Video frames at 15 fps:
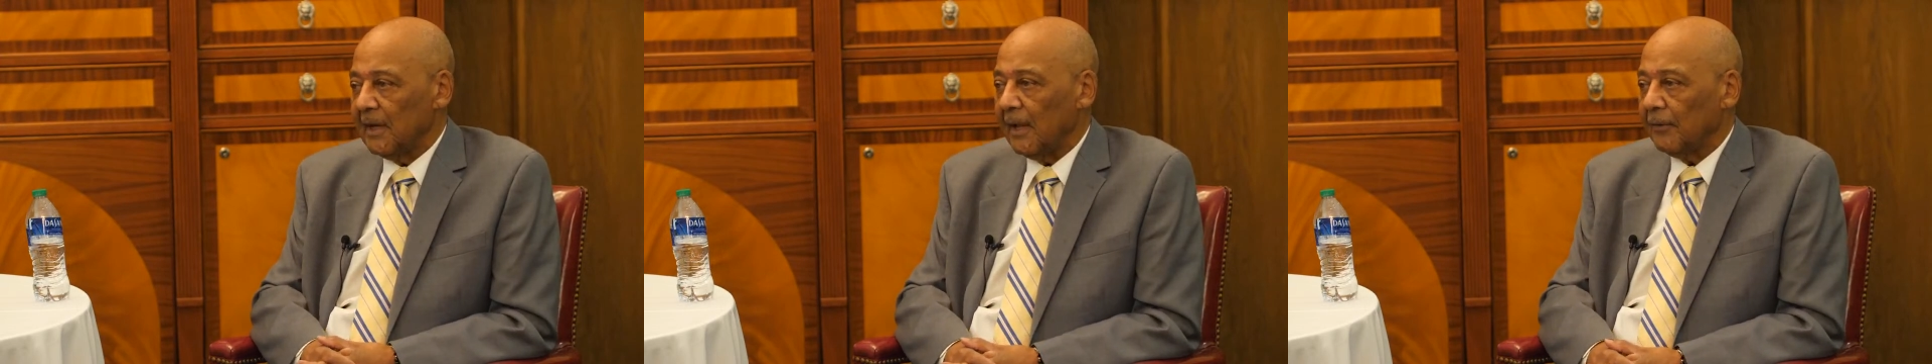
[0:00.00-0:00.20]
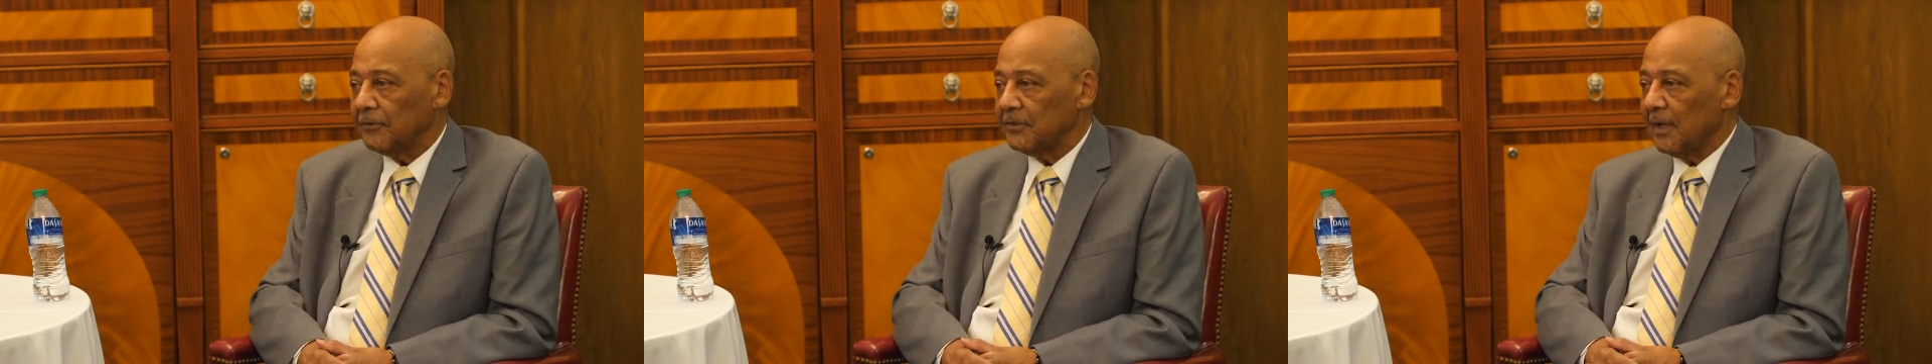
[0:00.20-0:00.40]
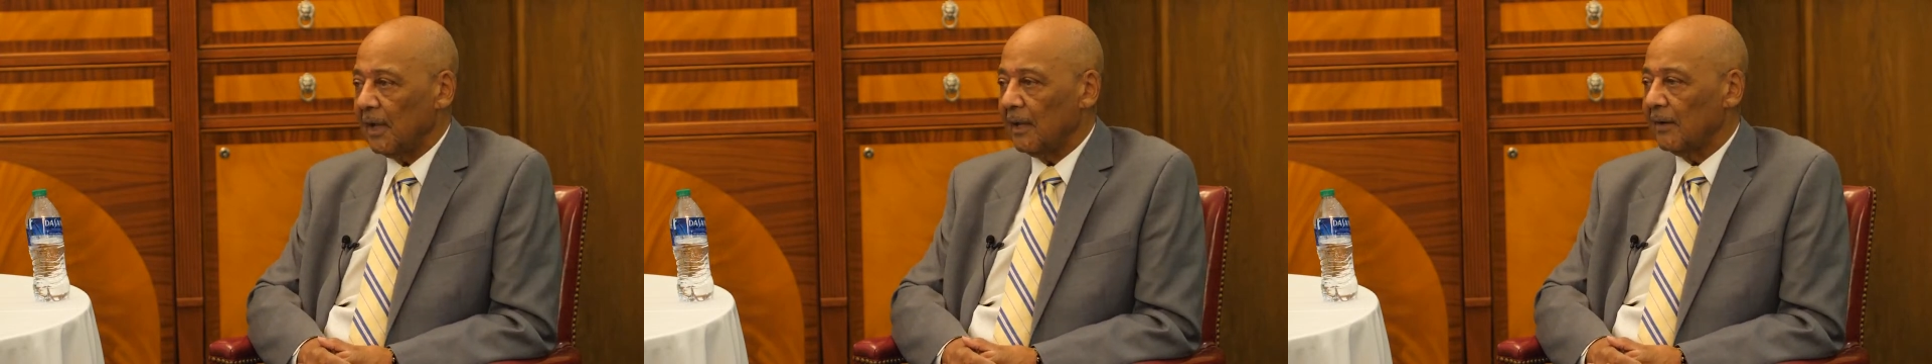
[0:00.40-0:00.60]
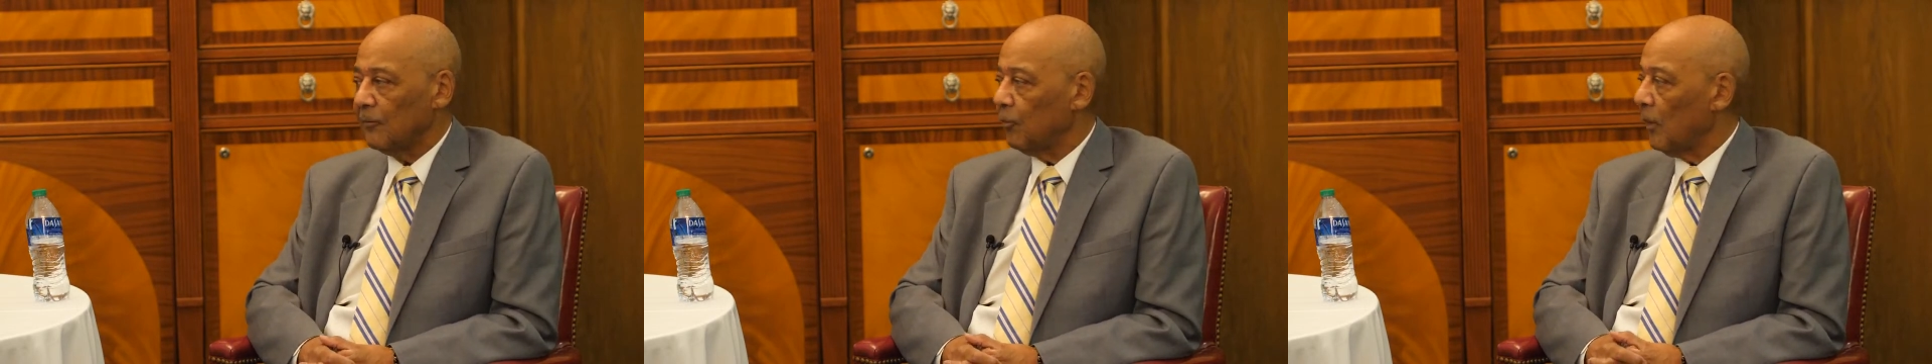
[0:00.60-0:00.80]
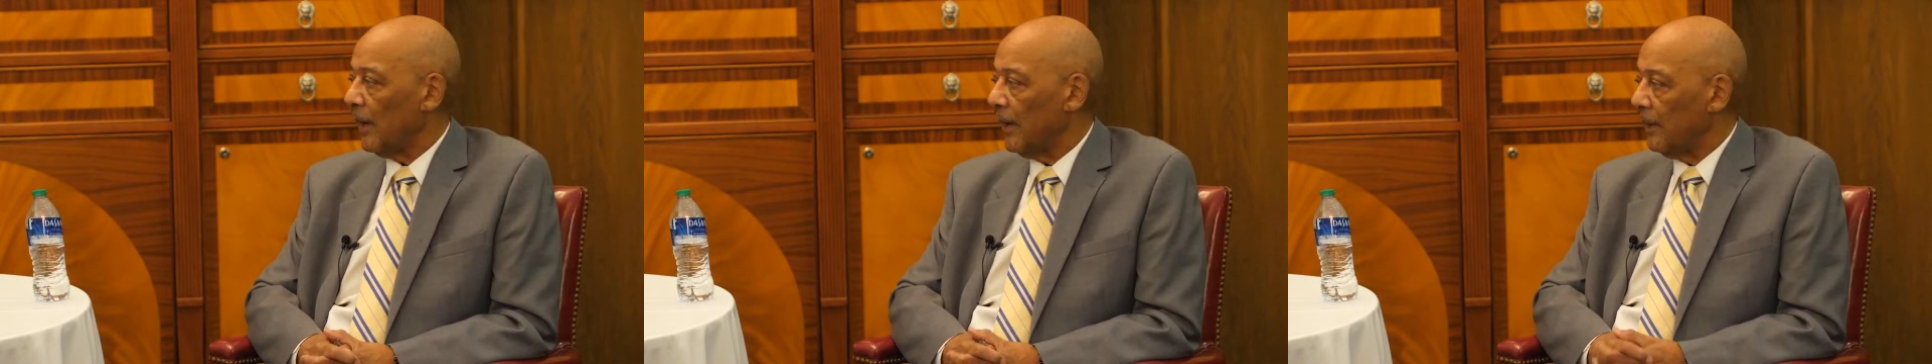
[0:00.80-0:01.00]
outside
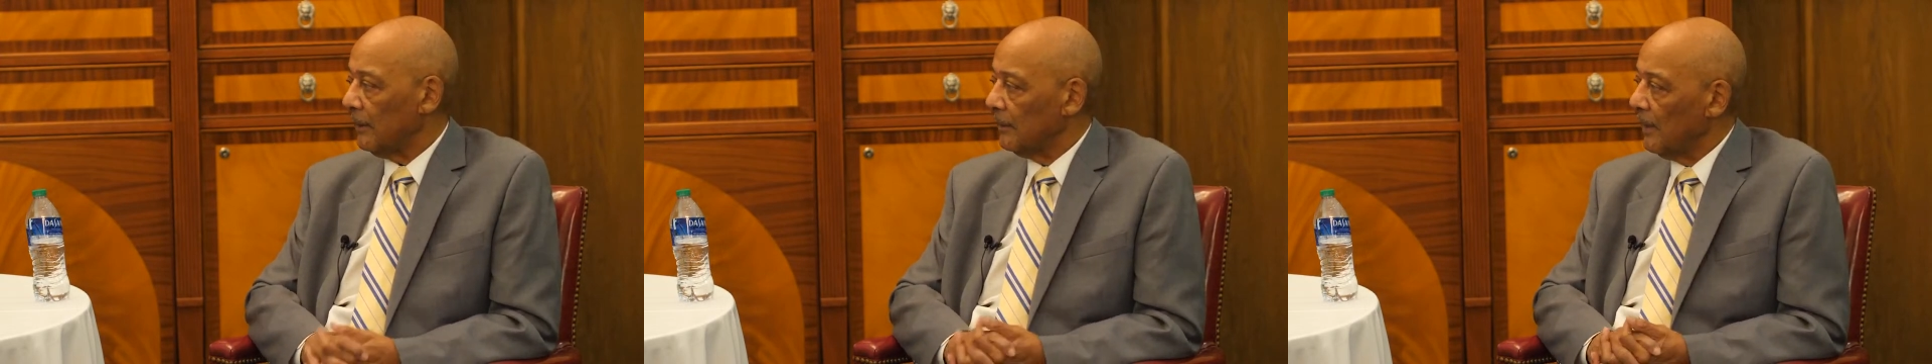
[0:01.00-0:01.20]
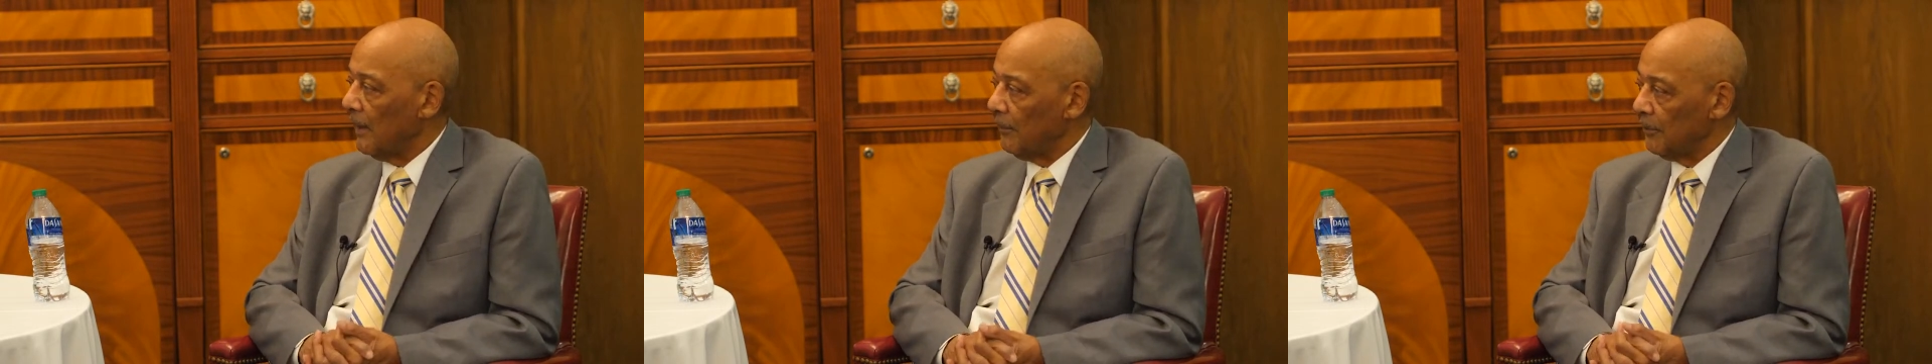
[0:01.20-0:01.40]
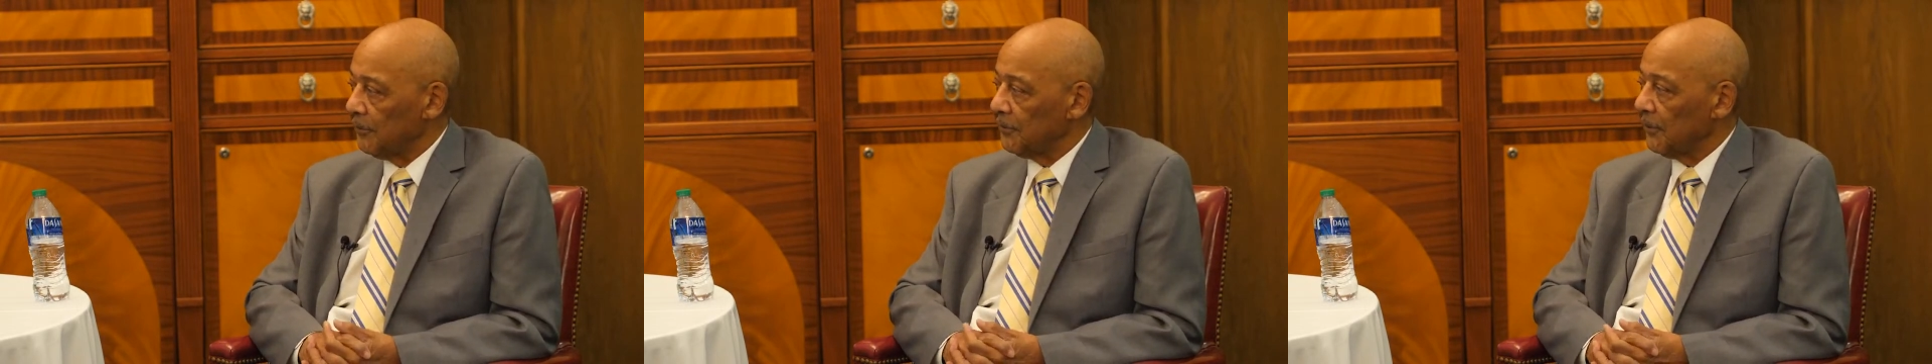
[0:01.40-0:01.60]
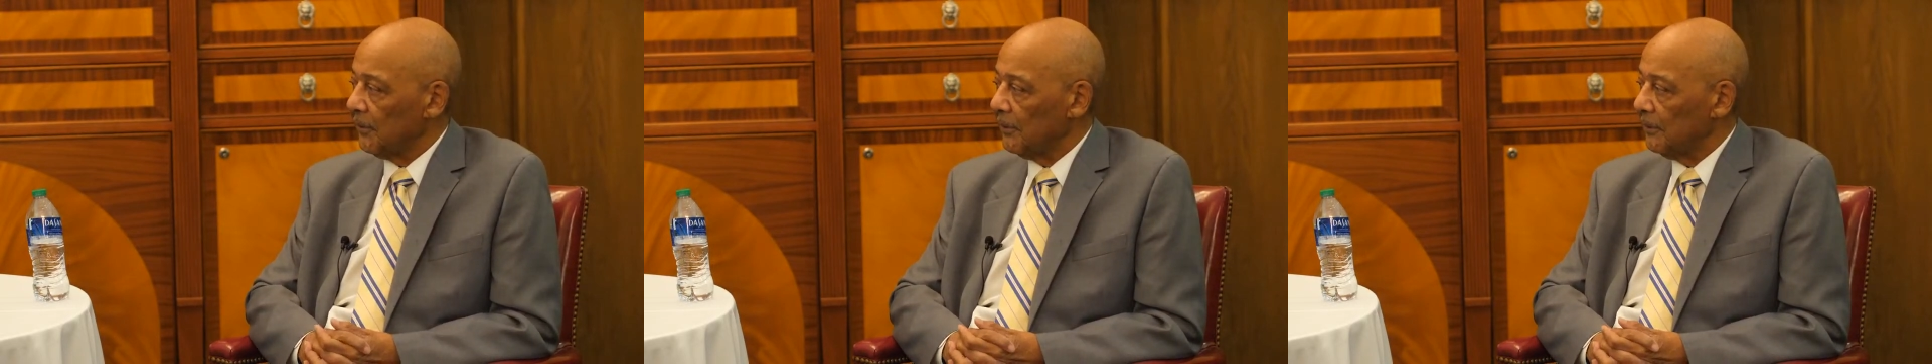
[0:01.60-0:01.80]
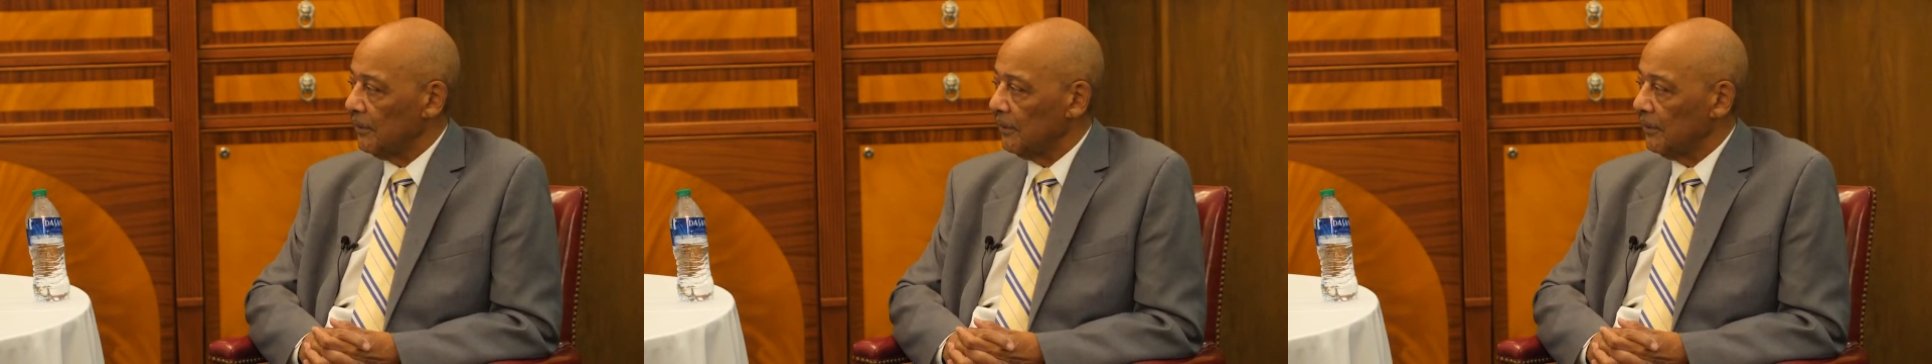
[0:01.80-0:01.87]
of Wyatt Laboratory.